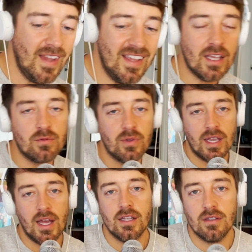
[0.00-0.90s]
that's where they
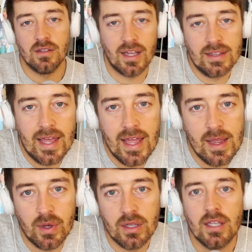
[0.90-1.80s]
got not they,
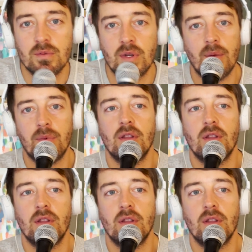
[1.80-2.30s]
but that's what happened